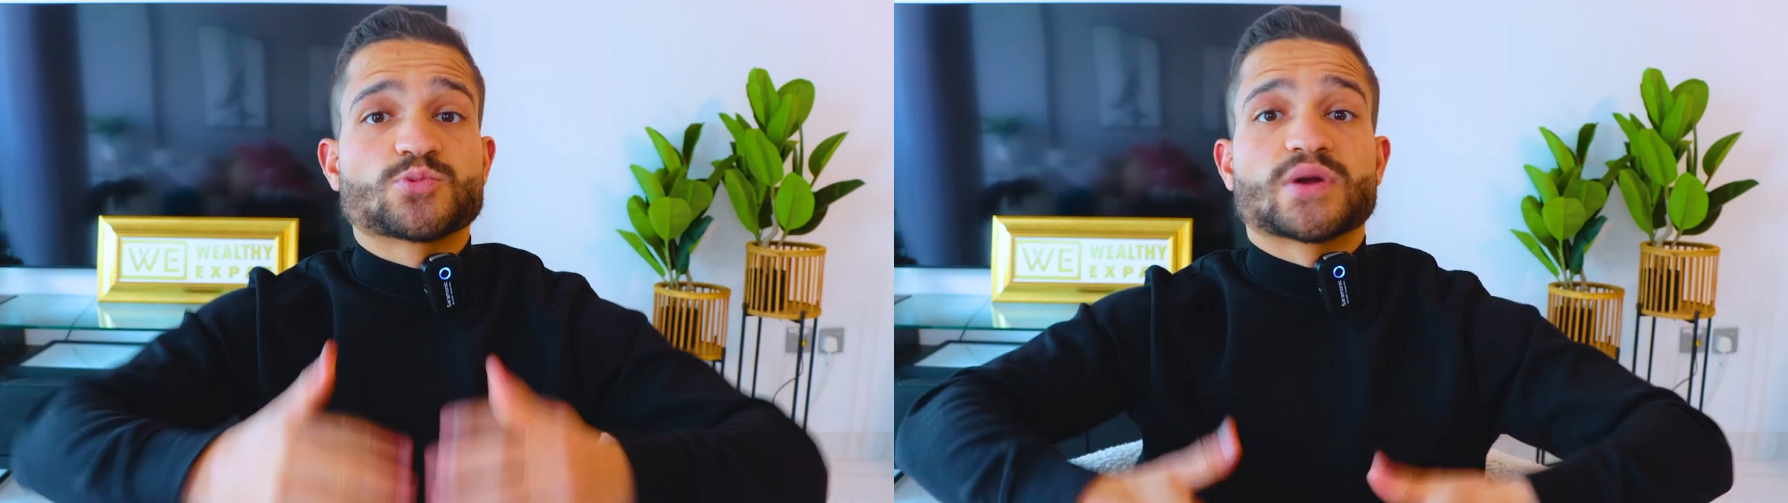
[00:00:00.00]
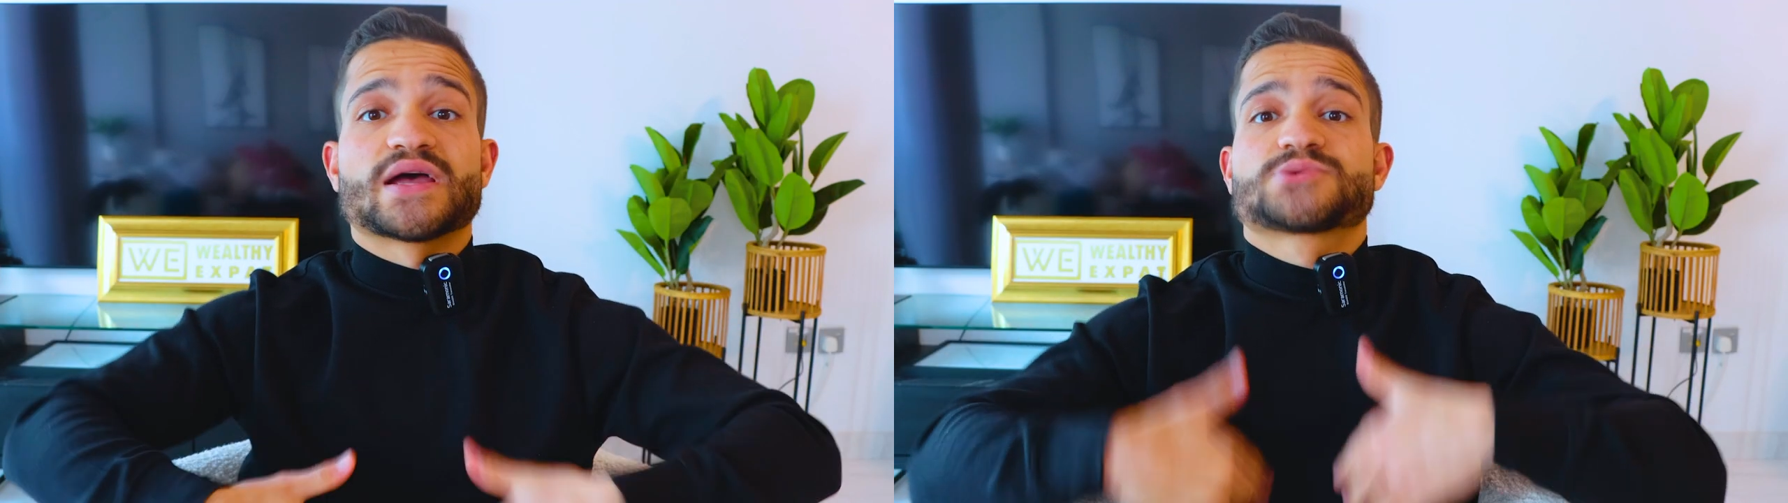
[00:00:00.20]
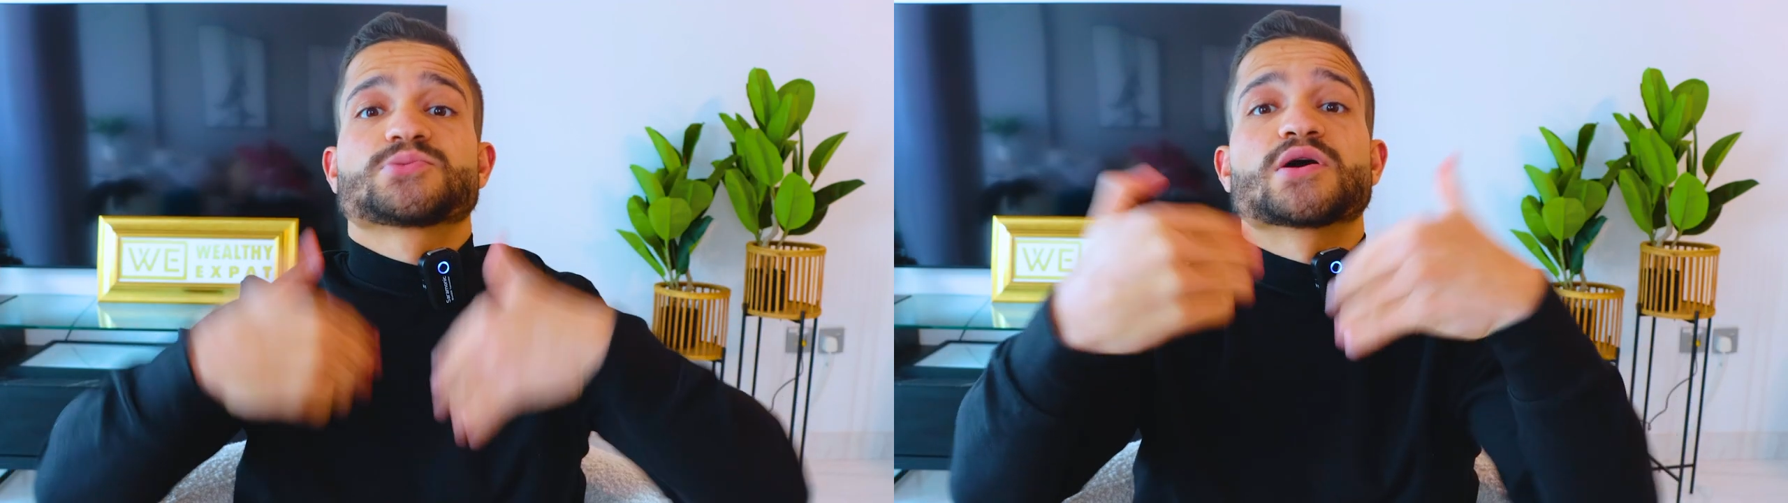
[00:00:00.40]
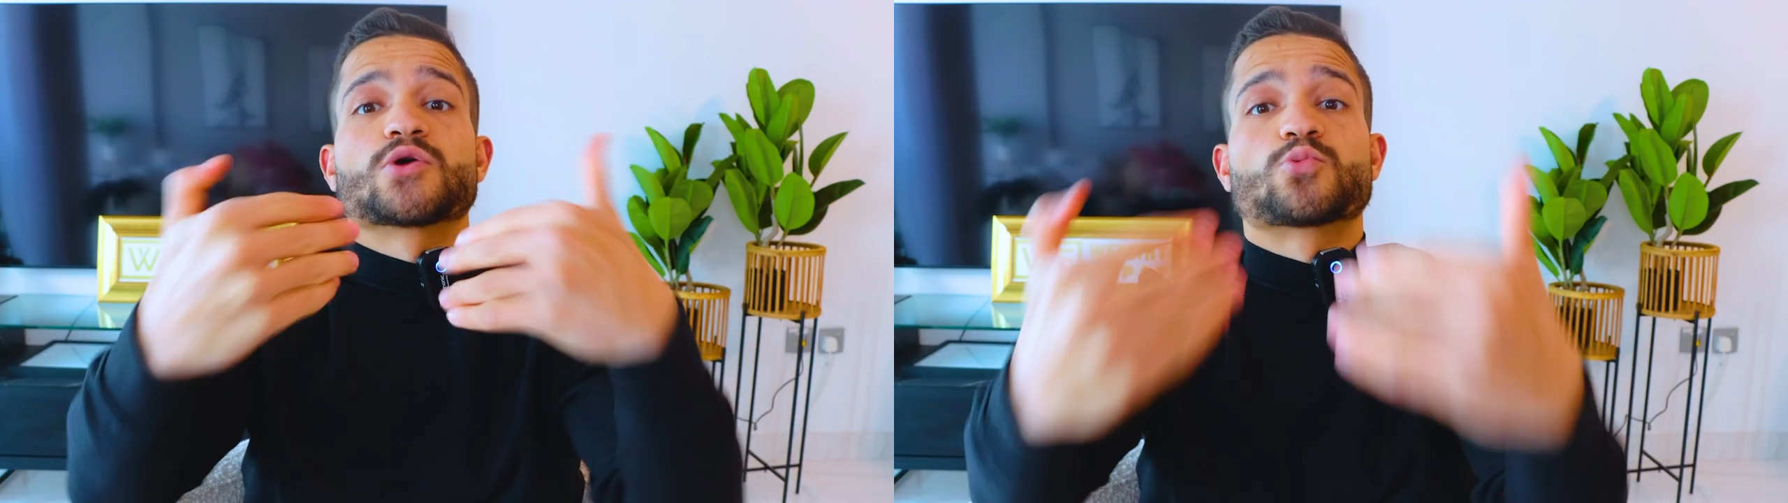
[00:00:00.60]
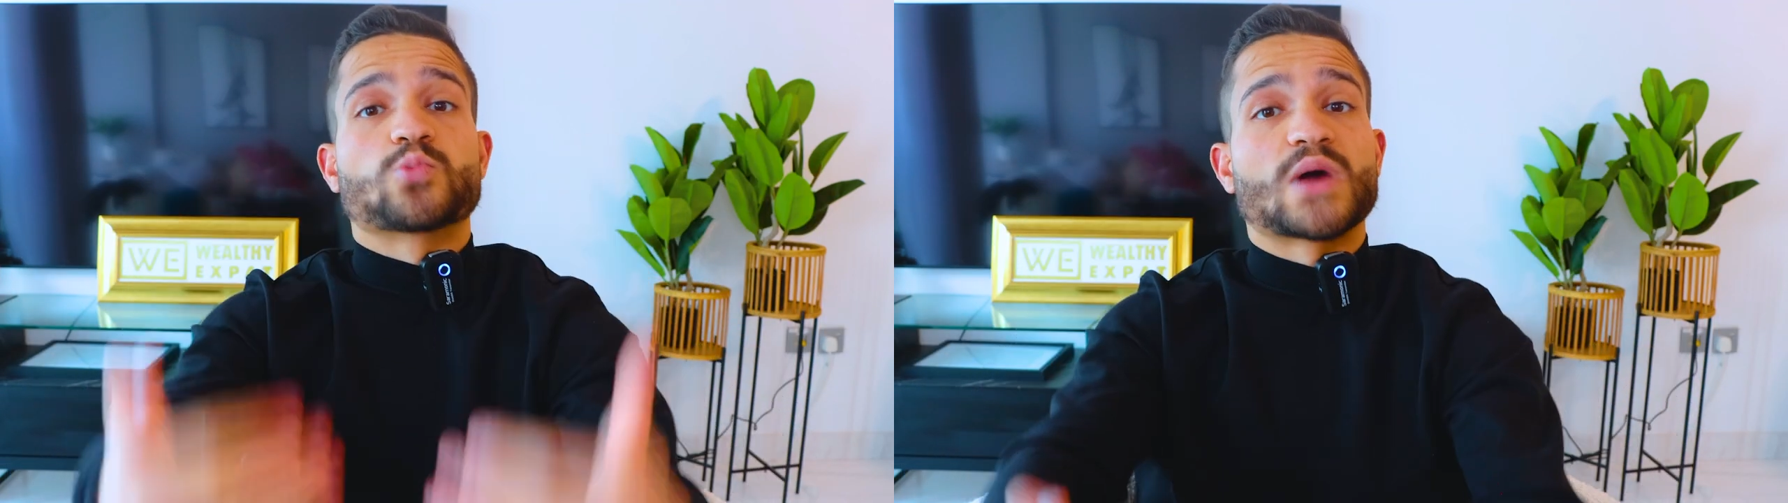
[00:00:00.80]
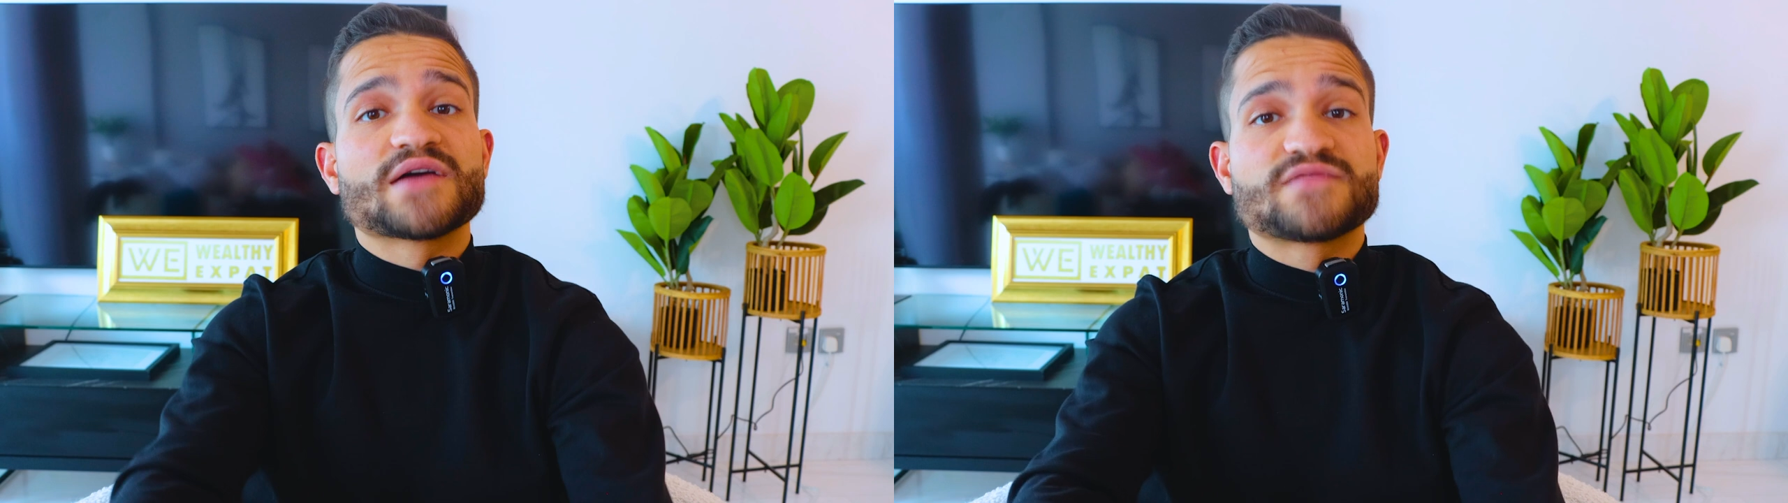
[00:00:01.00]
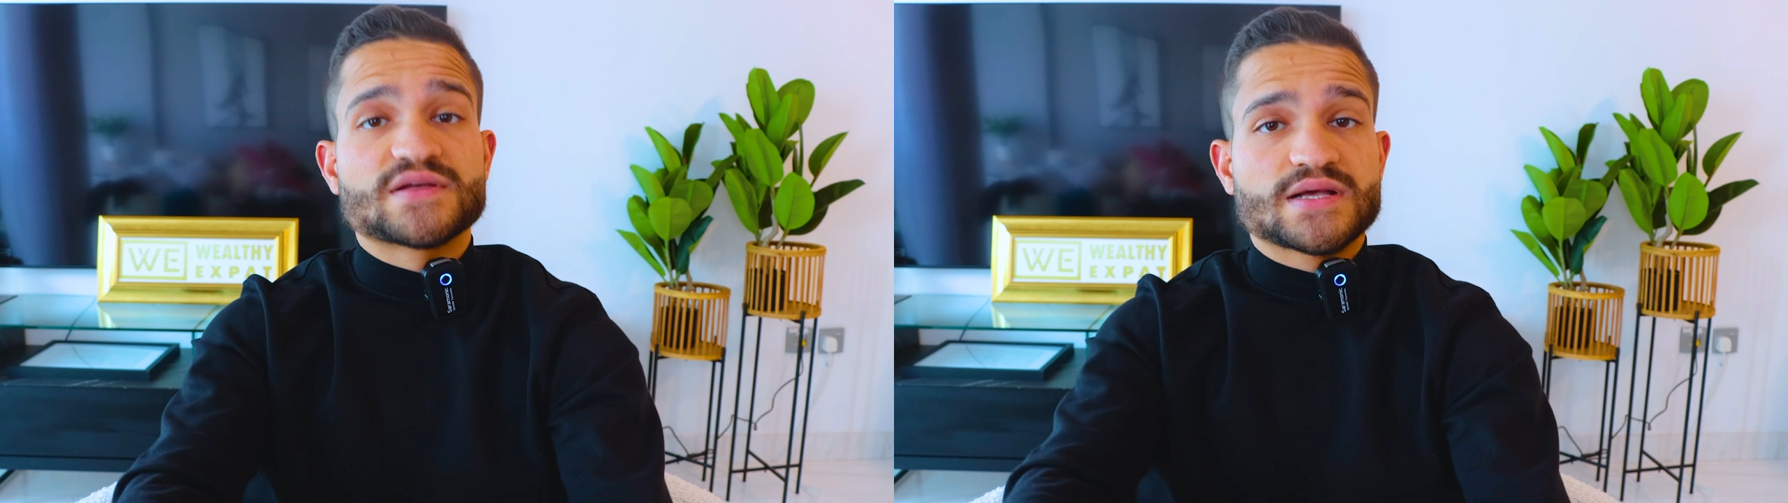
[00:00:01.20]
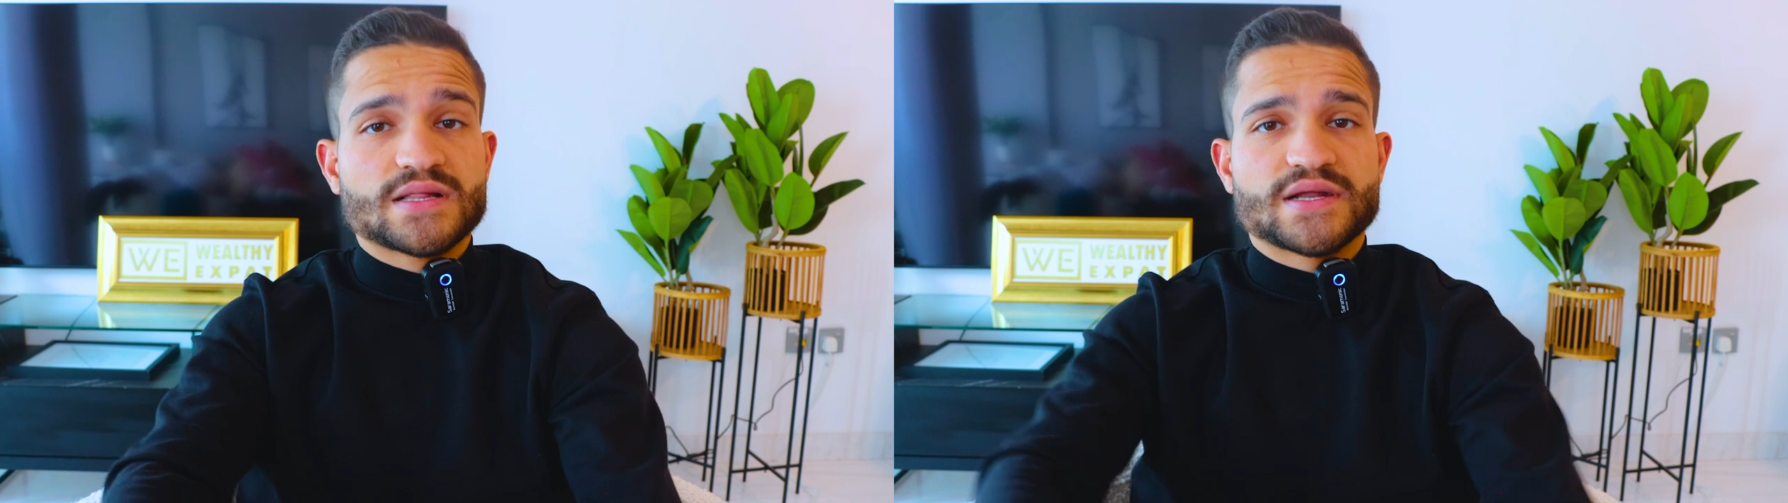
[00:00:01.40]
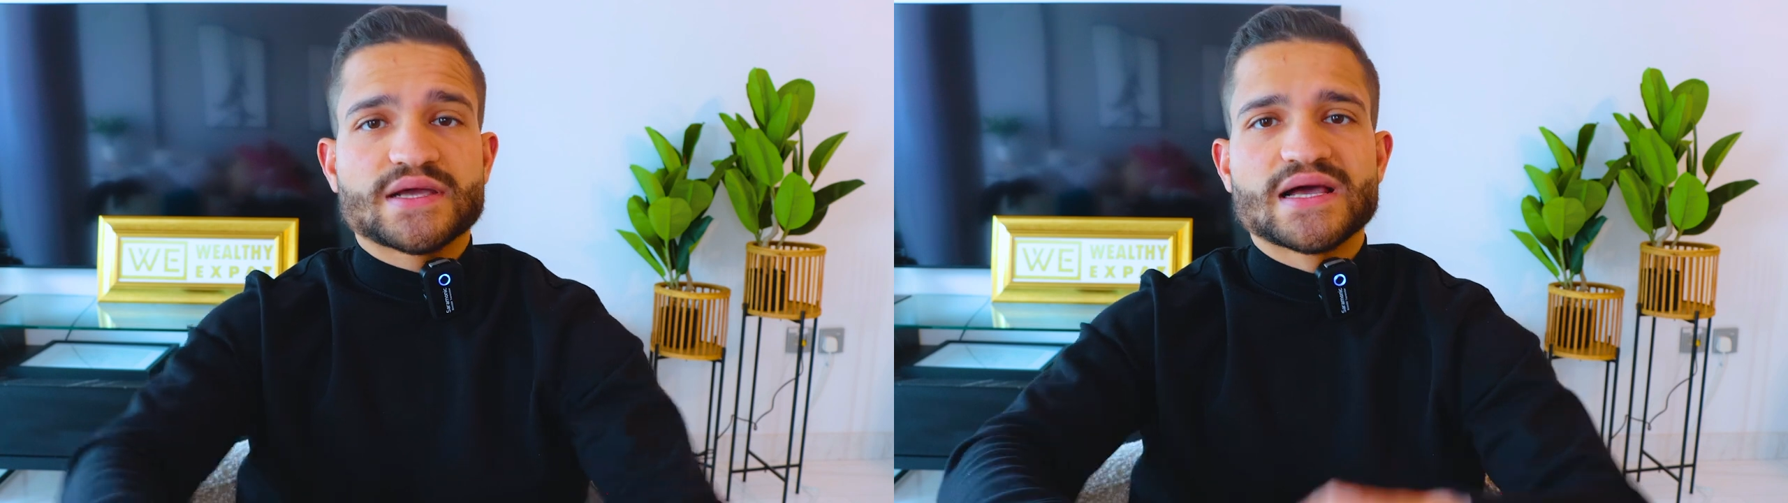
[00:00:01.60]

When I actually arrived at the clinic,